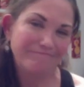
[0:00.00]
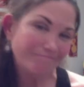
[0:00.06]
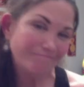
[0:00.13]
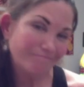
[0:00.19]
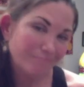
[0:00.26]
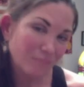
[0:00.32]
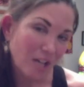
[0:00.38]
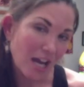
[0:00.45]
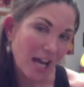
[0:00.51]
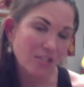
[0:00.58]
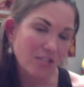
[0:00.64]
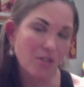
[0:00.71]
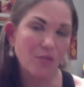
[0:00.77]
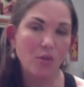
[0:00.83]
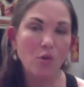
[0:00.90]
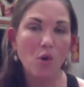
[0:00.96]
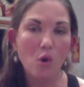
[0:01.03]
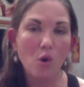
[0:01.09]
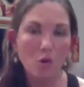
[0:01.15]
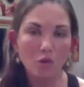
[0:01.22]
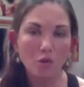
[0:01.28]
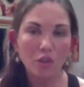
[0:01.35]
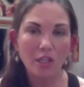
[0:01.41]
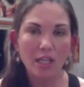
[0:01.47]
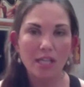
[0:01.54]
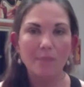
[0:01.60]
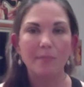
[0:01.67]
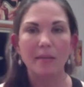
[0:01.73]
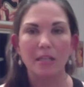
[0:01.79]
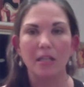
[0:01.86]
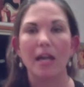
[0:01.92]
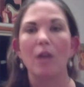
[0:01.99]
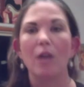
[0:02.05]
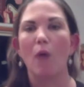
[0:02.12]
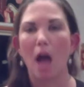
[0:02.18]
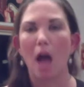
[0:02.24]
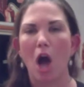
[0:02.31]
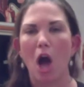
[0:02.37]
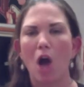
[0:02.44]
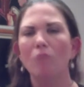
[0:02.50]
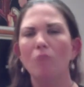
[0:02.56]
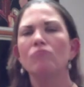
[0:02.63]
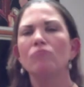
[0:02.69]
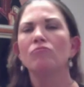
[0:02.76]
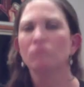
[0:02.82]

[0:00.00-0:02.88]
Right. So if you only be like, well,